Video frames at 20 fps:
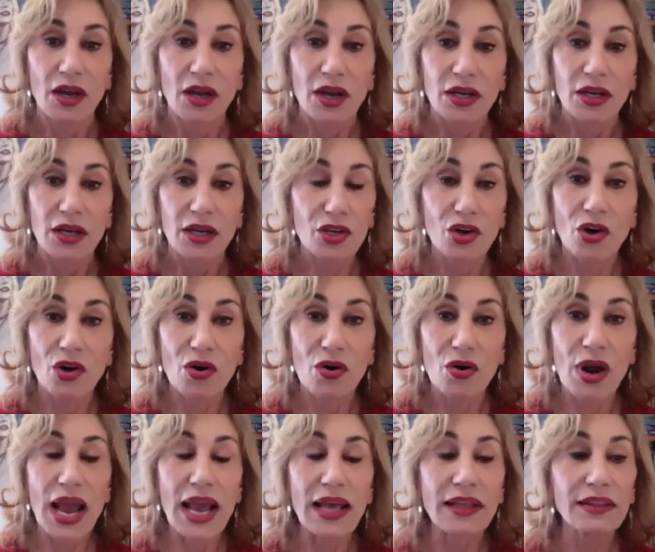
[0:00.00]
you
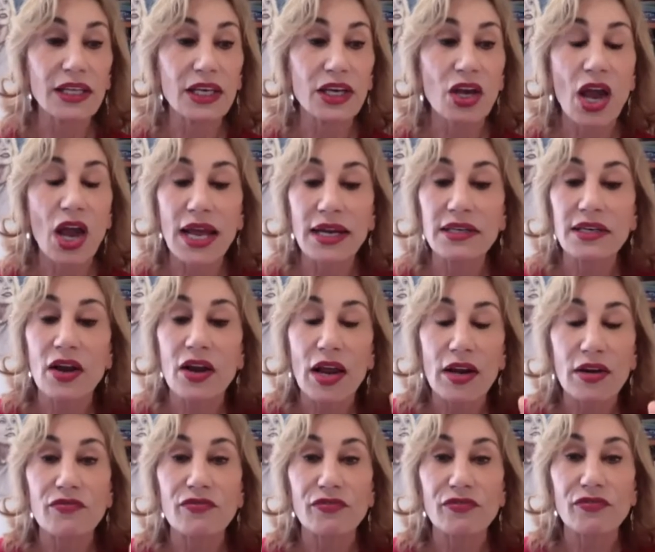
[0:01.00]
know, and
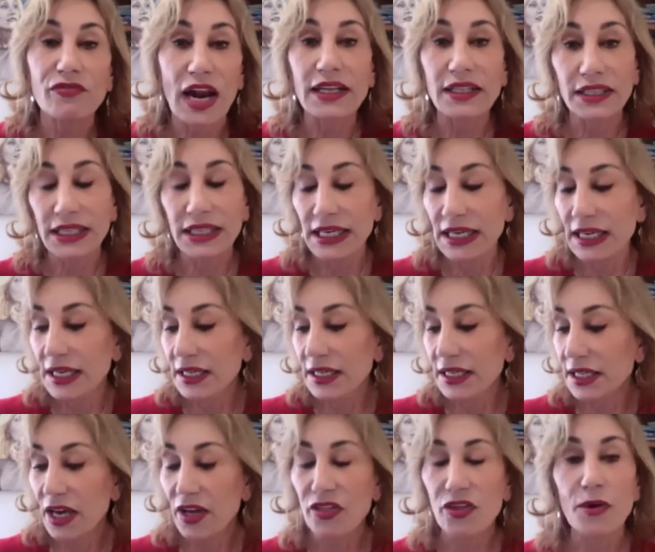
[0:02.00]
frankly,
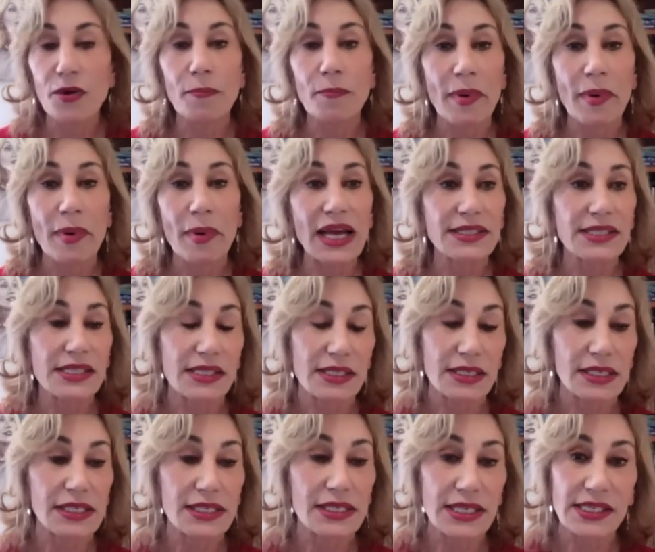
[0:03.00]
the other bad
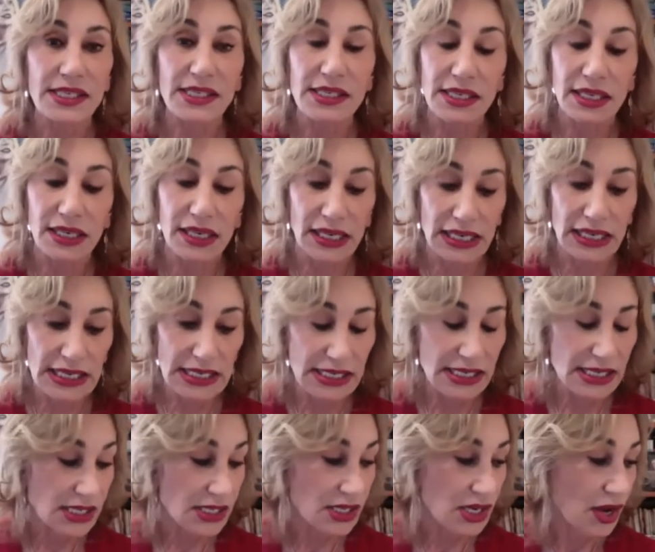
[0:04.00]
statistic
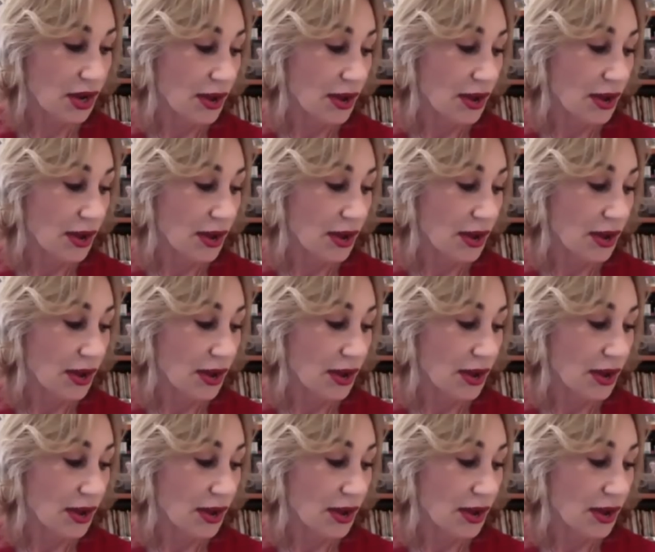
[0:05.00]
is